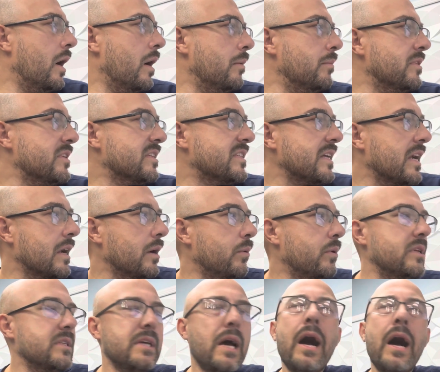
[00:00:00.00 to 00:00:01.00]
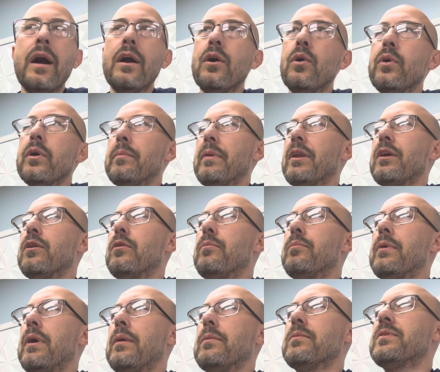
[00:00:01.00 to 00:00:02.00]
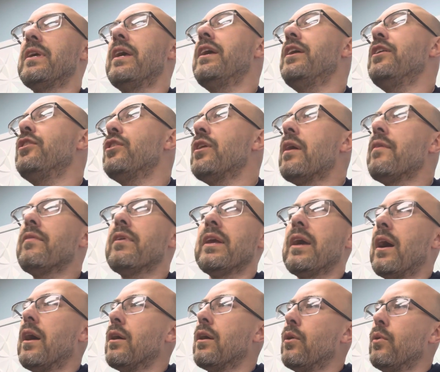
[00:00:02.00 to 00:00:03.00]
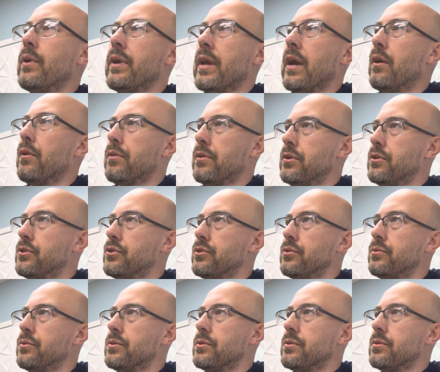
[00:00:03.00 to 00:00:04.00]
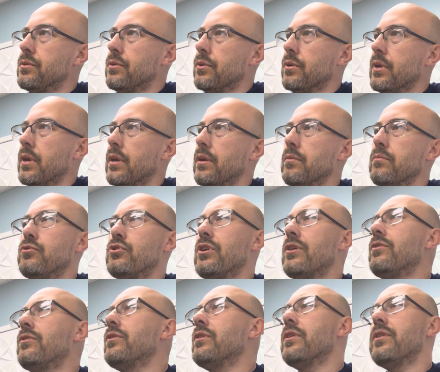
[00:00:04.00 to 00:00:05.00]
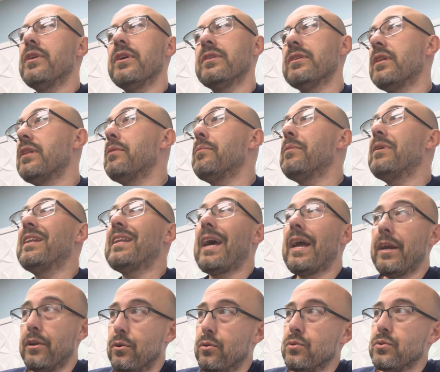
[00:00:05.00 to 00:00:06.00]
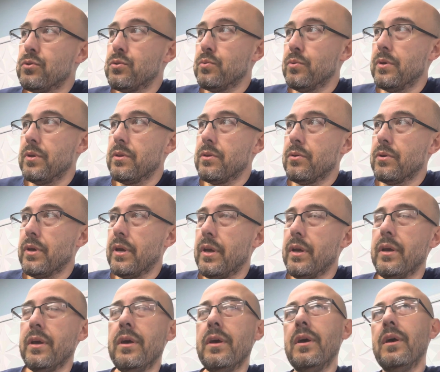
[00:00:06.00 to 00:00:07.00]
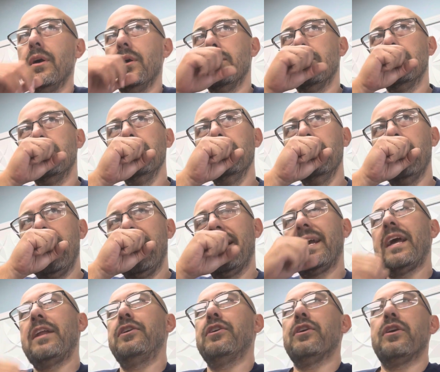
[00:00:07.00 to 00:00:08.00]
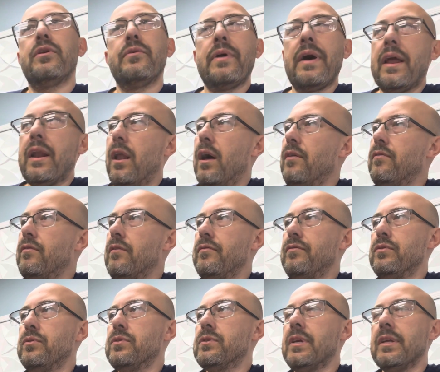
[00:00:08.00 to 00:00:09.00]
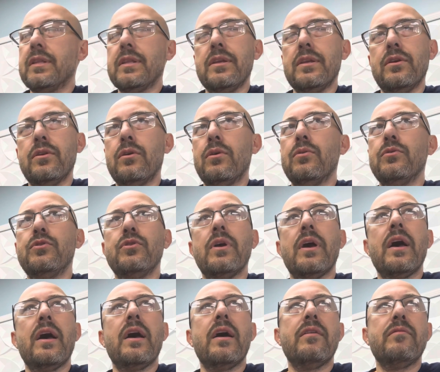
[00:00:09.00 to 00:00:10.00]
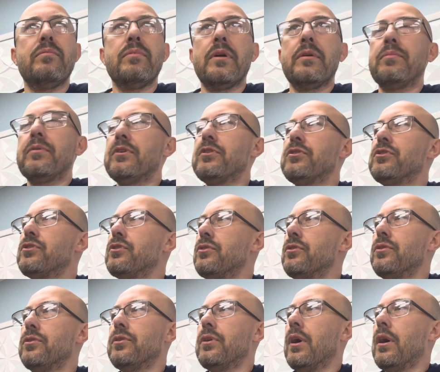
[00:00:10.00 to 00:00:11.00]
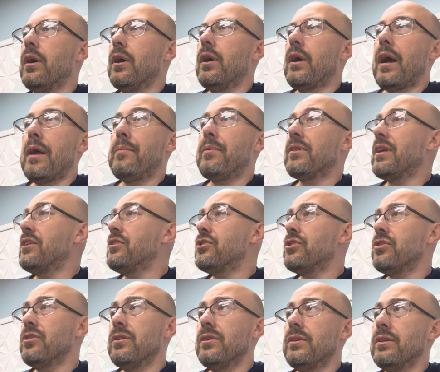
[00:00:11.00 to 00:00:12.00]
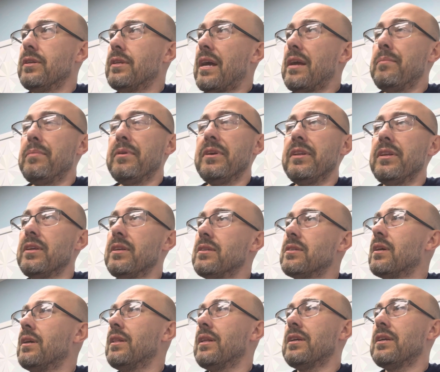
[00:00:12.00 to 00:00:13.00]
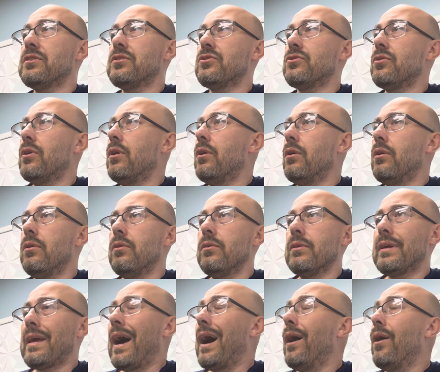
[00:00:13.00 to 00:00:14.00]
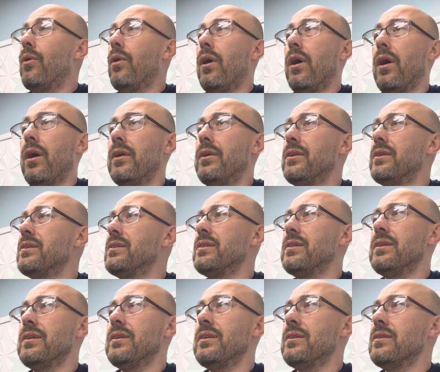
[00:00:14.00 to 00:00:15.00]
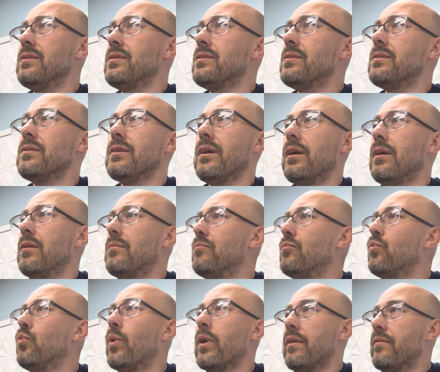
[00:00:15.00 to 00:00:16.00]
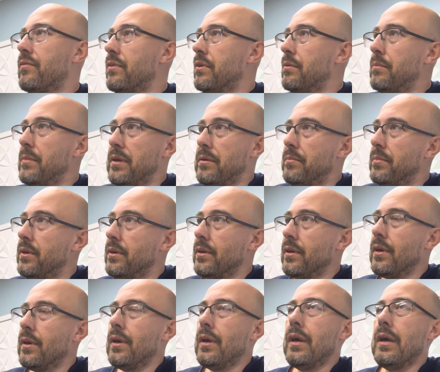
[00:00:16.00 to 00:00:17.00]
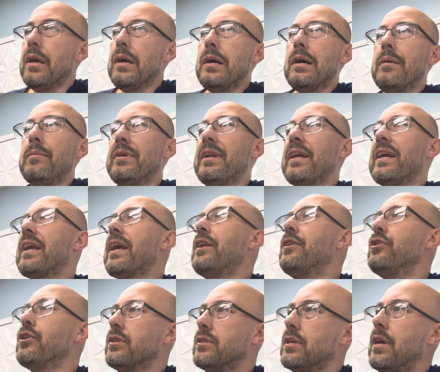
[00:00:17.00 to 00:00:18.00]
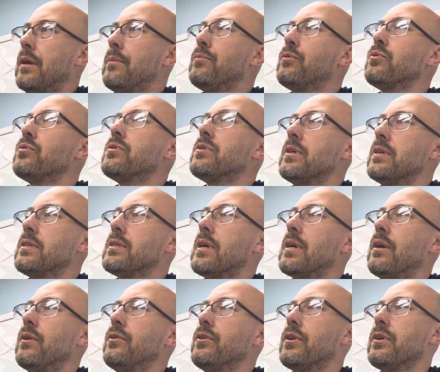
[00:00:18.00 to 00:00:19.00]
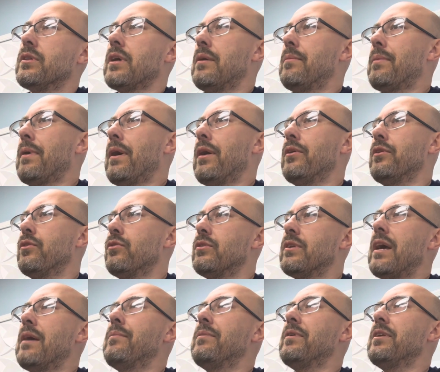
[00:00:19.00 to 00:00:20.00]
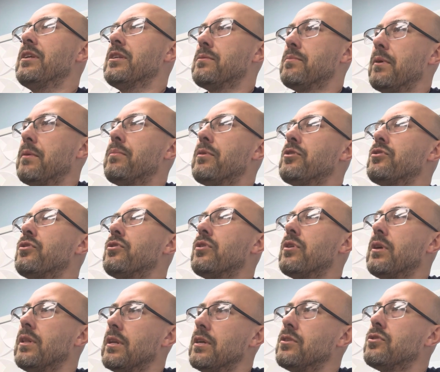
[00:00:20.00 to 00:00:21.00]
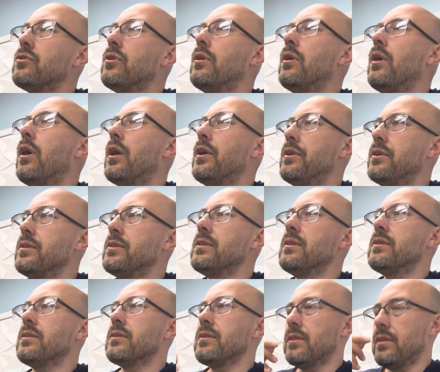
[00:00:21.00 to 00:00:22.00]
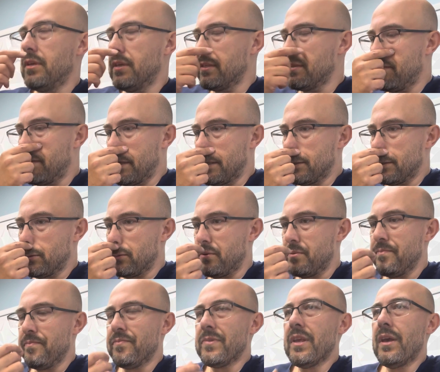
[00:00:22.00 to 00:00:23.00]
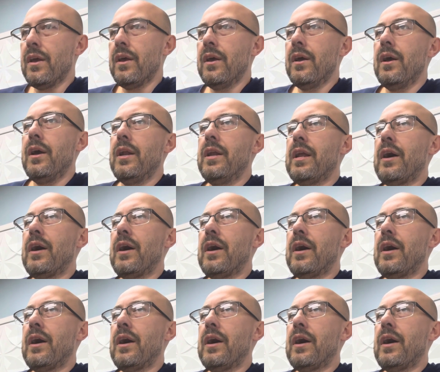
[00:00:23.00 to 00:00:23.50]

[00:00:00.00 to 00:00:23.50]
The second one is ongoing medical problems. Hey, do you have any ongoing health issues? Okay, generally things that they've been diagnosed with, okay? And again, you can rattle off a few. Say, do you have blood pressure, hypertension, diabetes, cholesterol, gout, heart disease, whatever it may be. And again, you could type those things out. You could type out, diabetes, blood pressure, cholesterol, heart disease, and things of that sort.